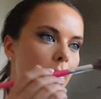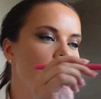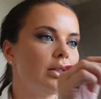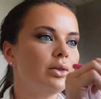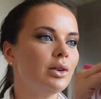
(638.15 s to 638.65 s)
And
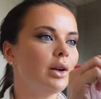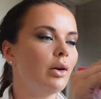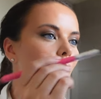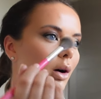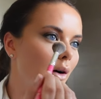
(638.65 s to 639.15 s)
I thought, you
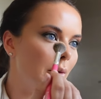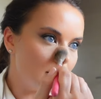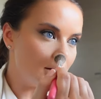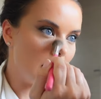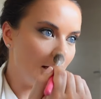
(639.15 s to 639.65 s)
know what,
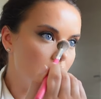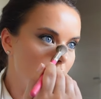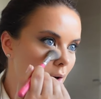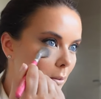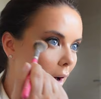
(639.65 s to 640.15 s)
today is
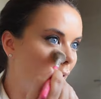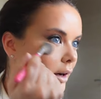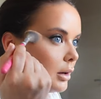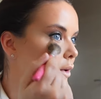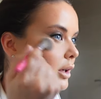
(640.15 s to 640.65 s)
not about
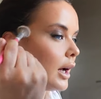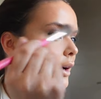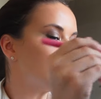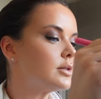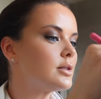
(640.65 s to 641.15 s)
anybody
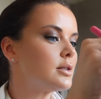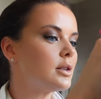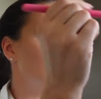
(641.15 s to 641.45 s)
else.